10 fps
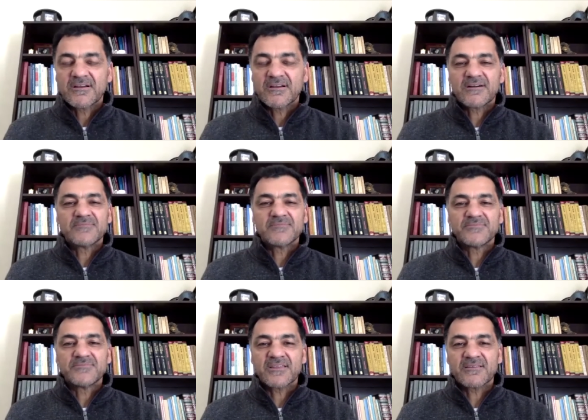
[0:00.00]

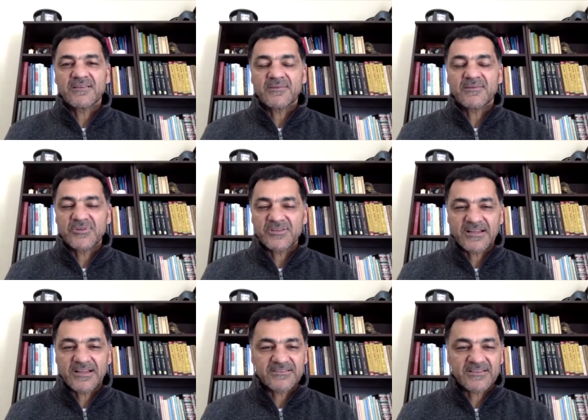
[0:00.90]
And I'm really
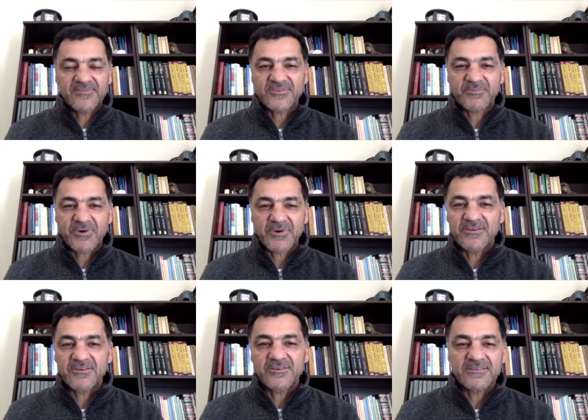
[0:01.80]
glad to have you as a
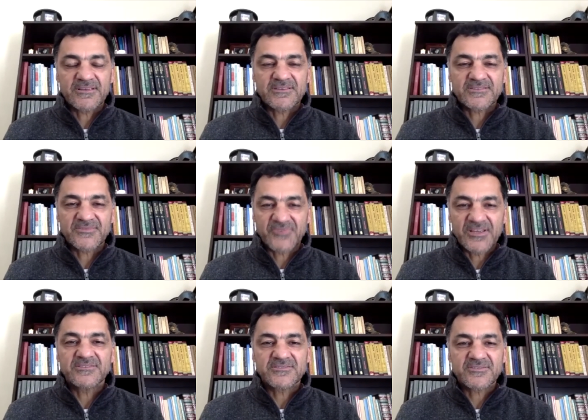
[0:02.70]
partner and as a
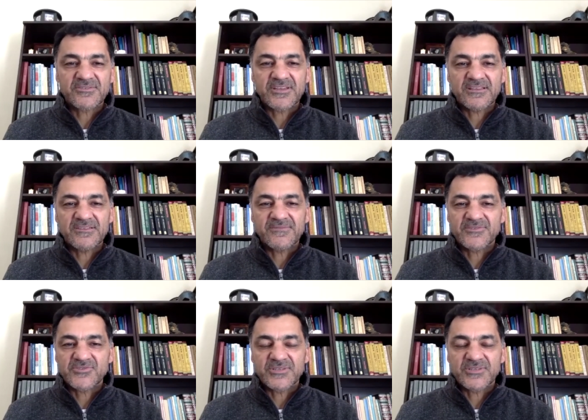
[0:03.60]
friend. So thank you for joining